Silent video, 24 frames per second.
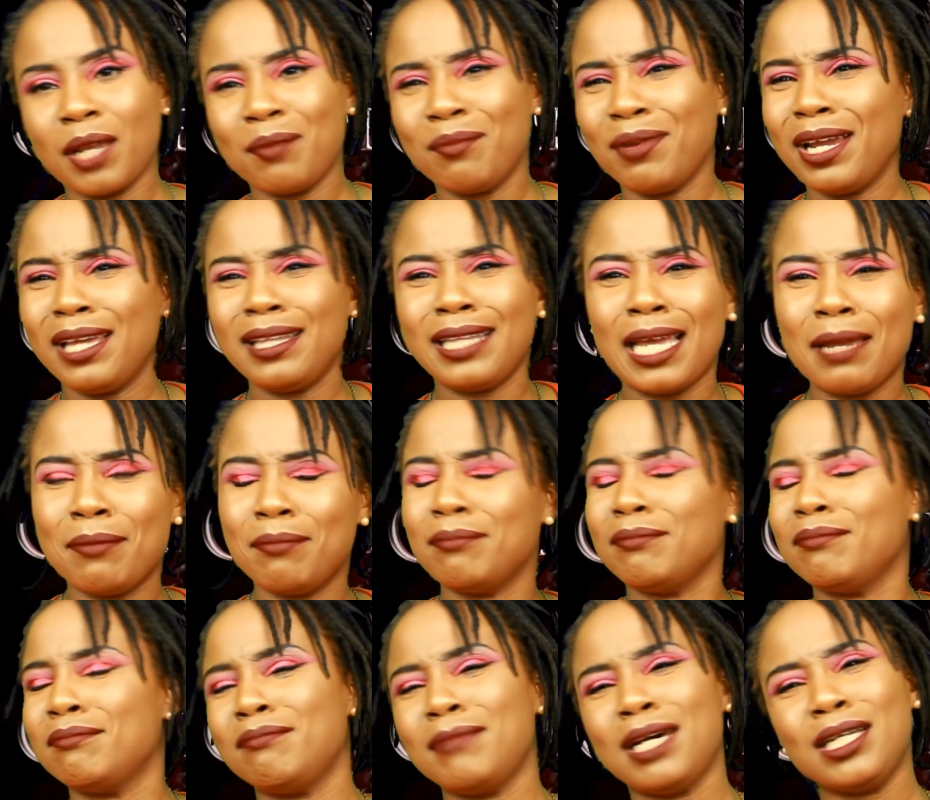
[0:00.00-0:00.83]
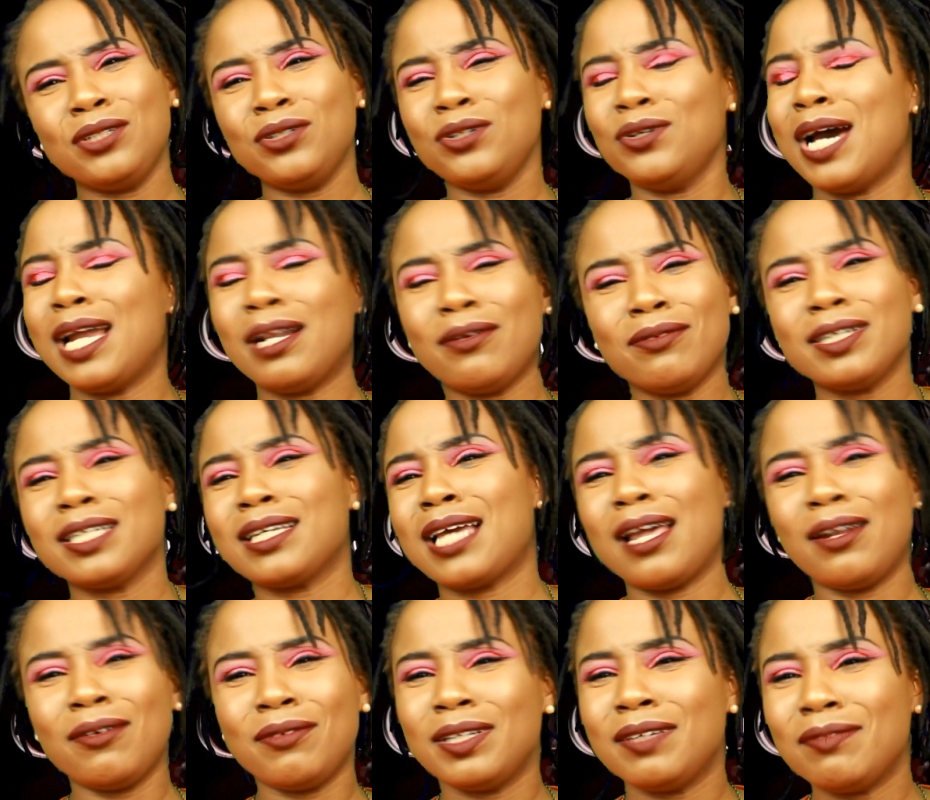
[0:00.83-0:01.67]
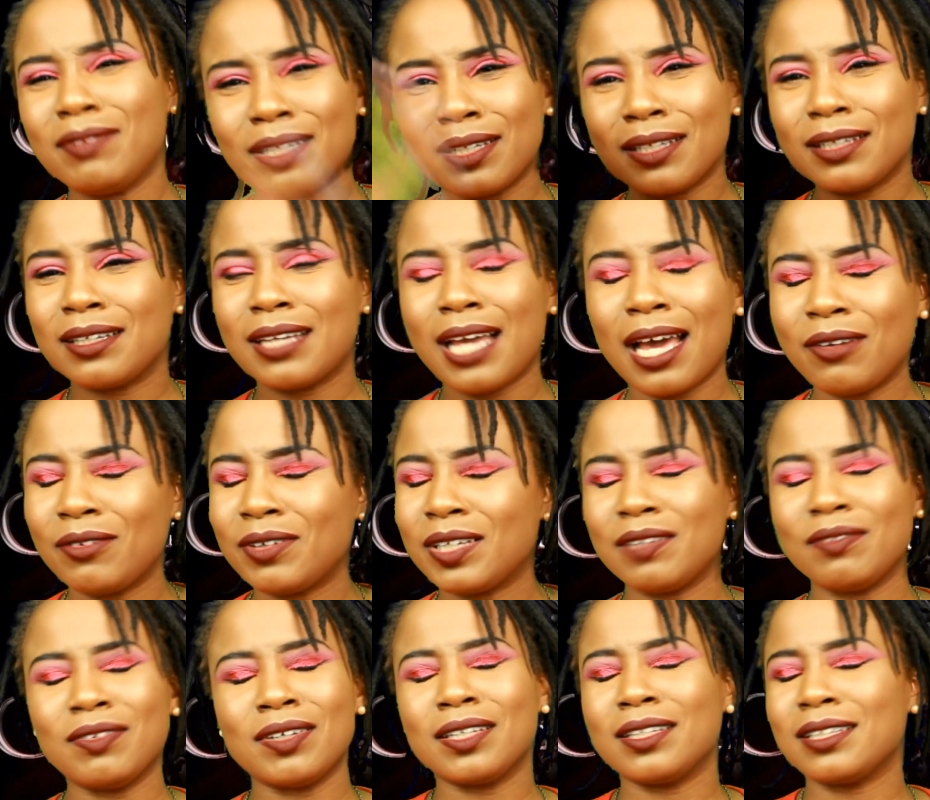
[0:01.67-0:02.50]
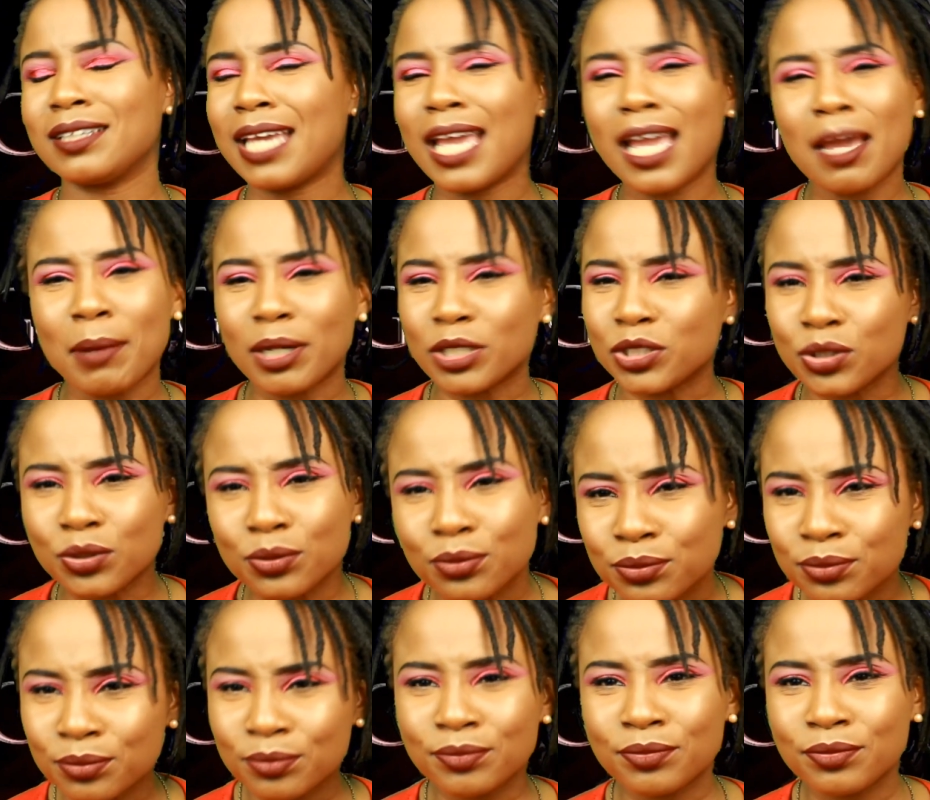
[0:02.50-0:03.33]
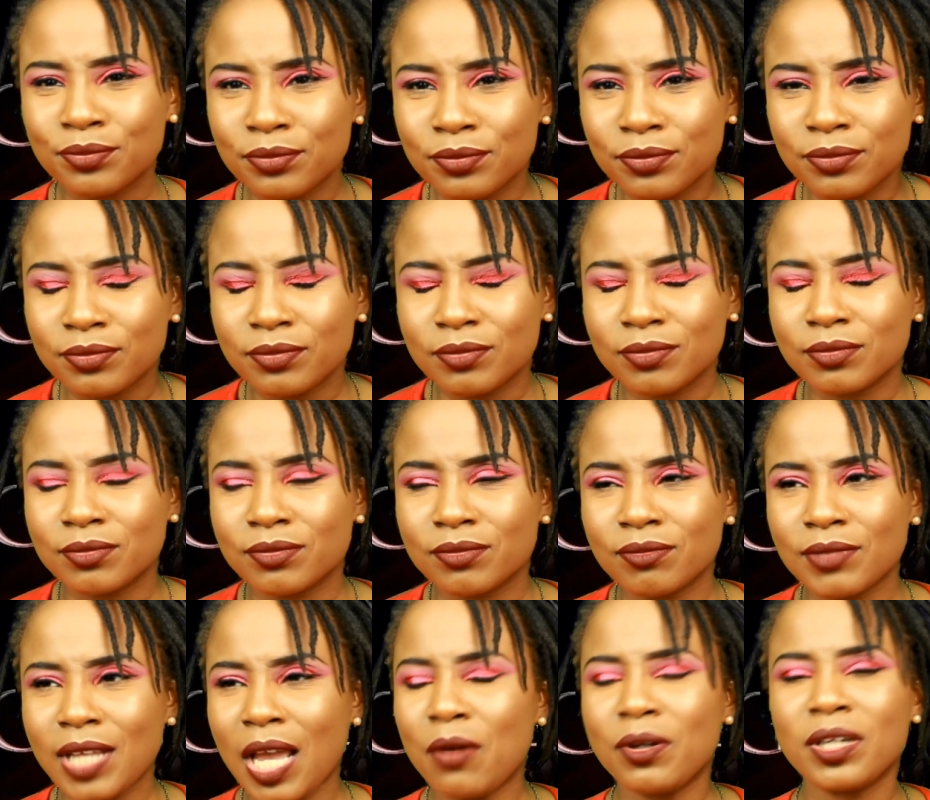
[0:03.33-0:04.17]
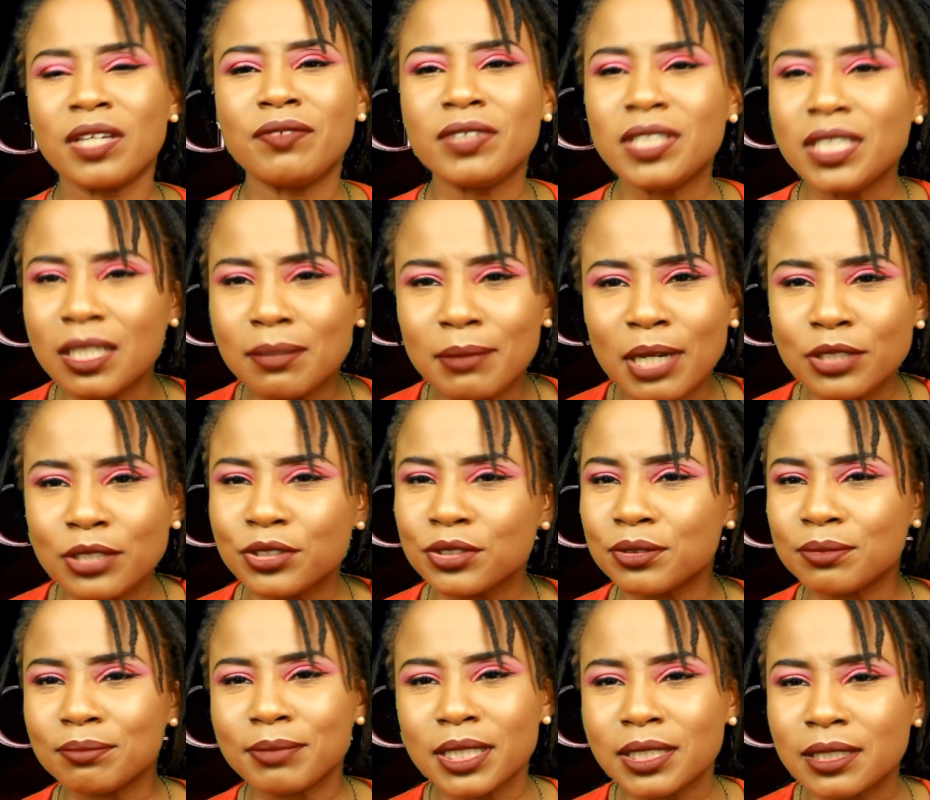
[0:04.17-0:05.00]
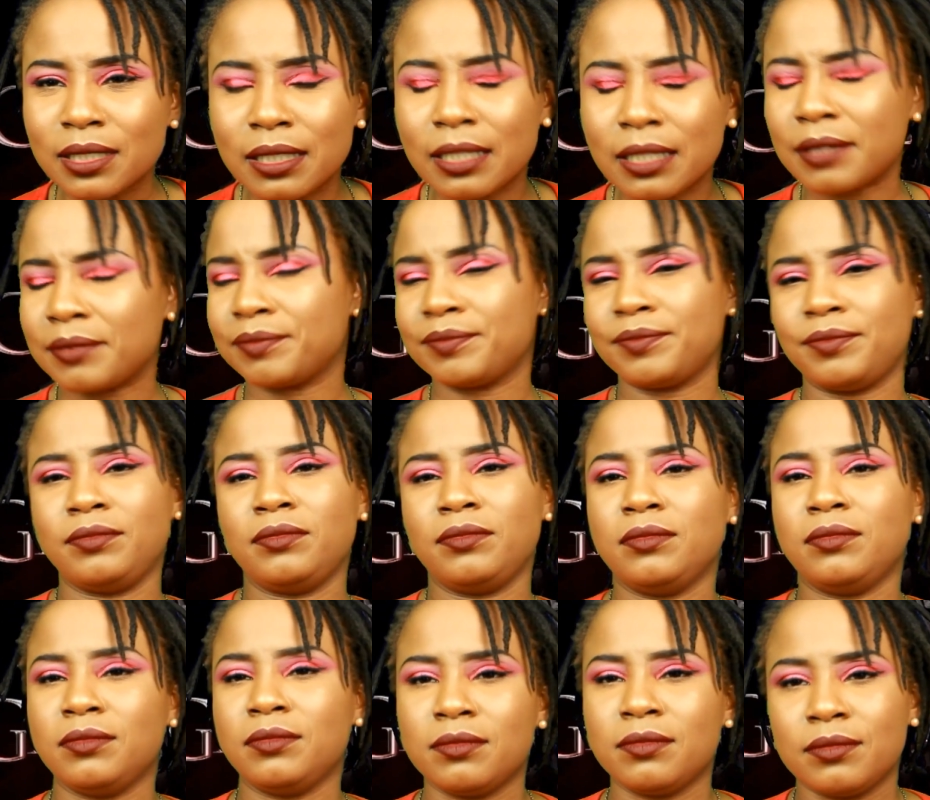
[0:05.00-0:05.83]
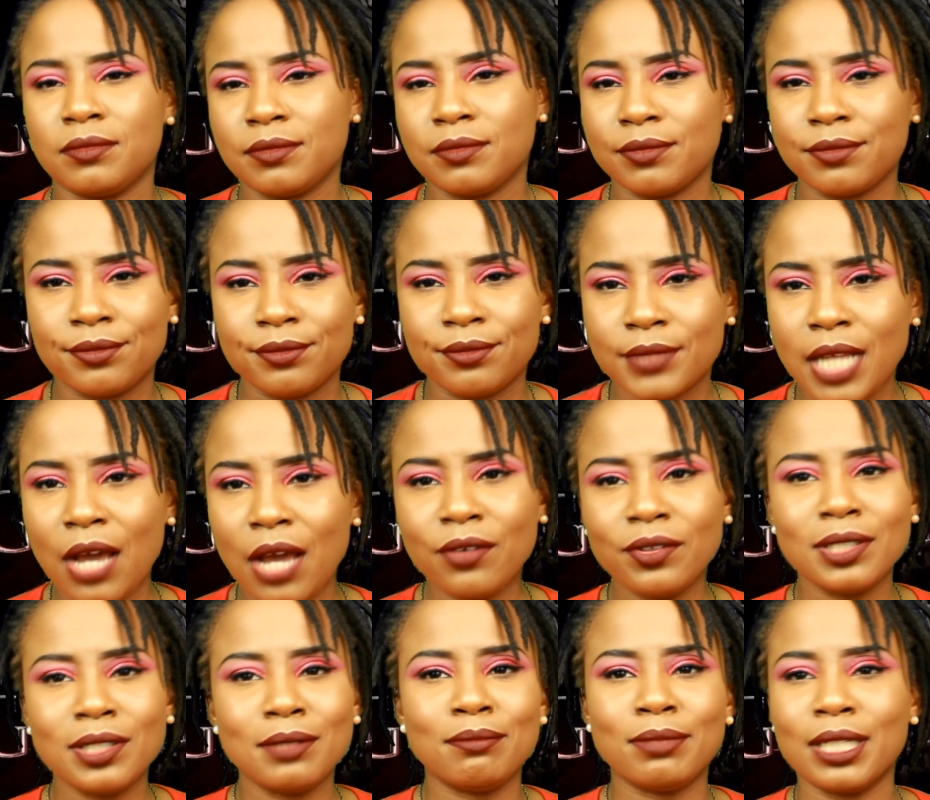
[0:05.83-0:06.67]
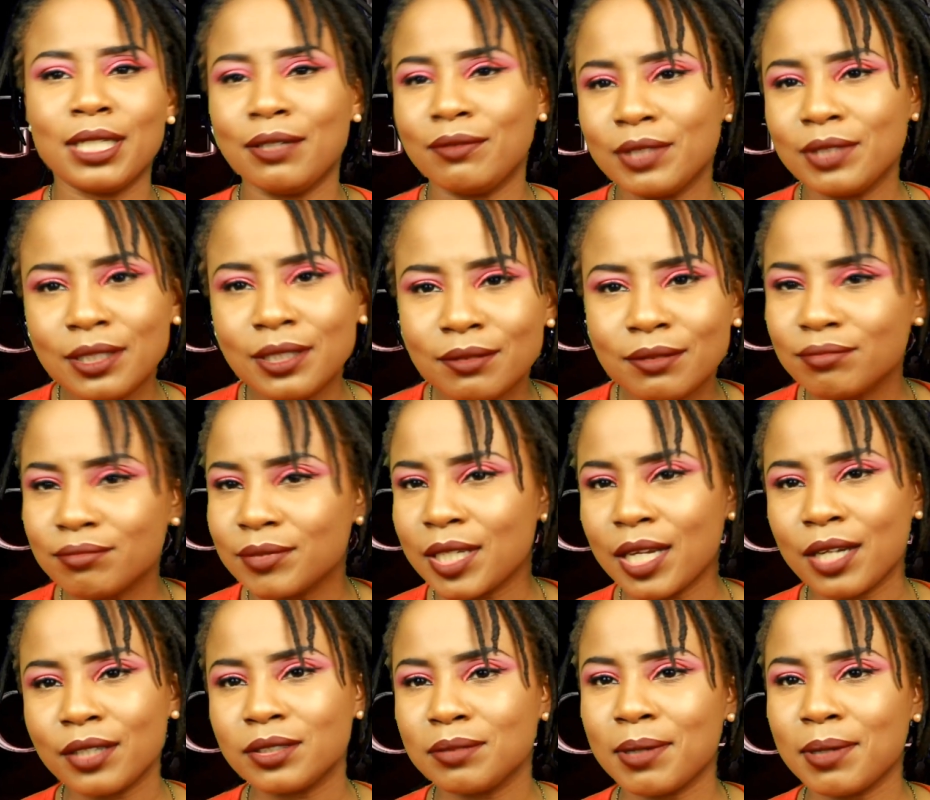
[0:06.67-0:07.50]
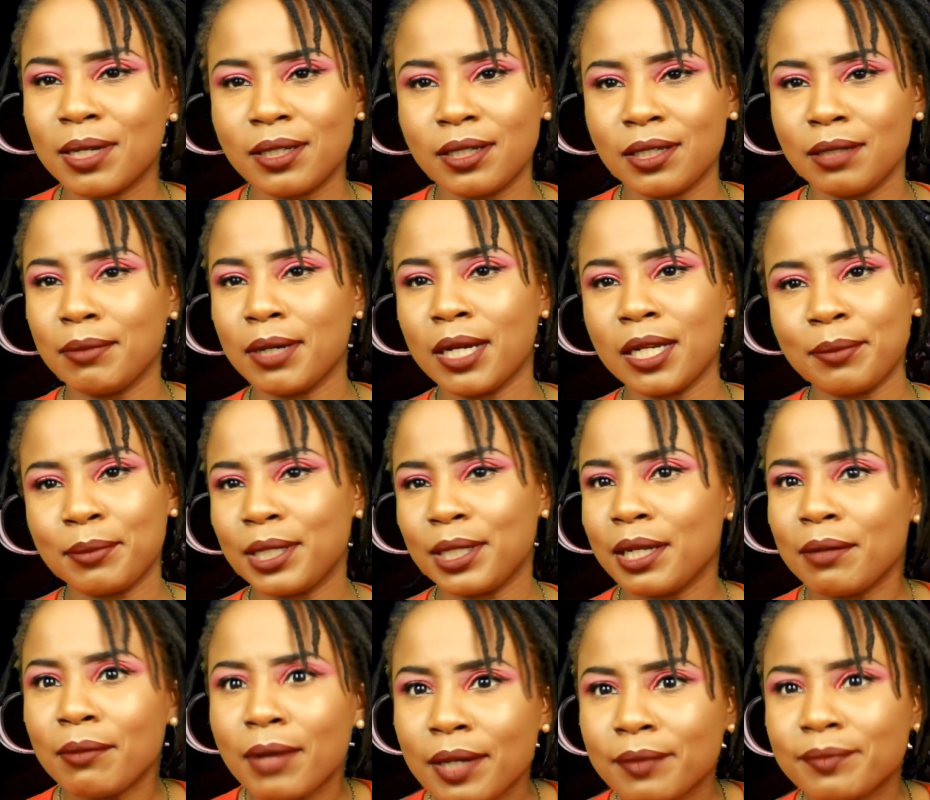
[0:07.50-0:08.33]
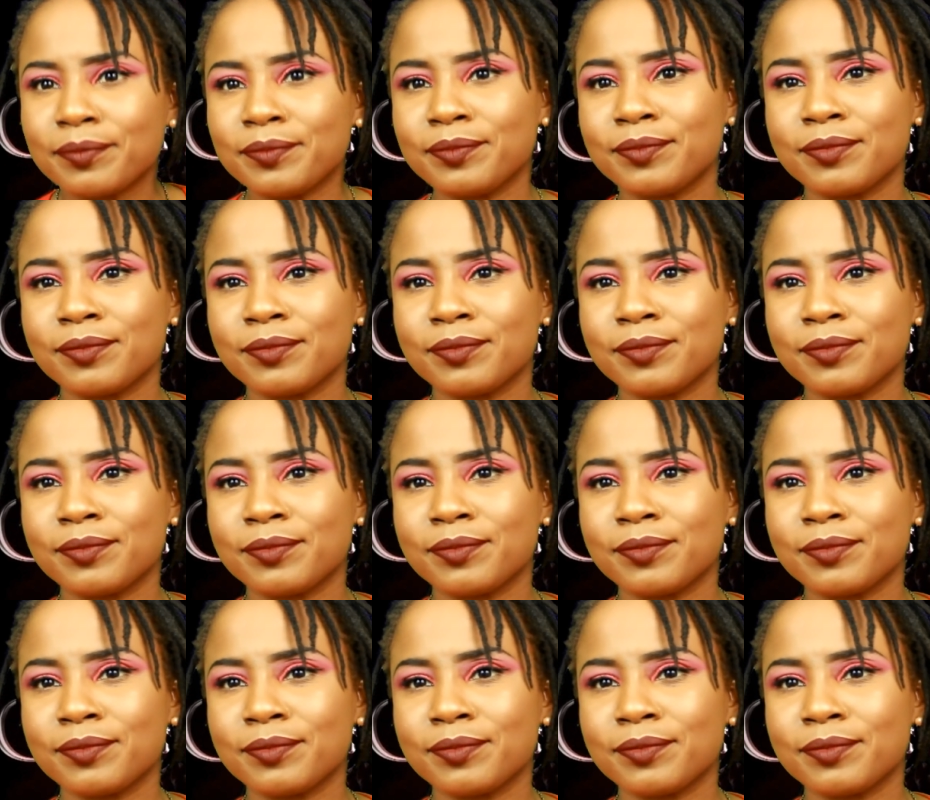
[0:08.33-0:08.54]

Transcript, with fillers: Brand, like my dude, I don't, I don't even, I don't even care about you. I don't give a D about you, basically. I don't think Brand really cares about anybody. But anyway.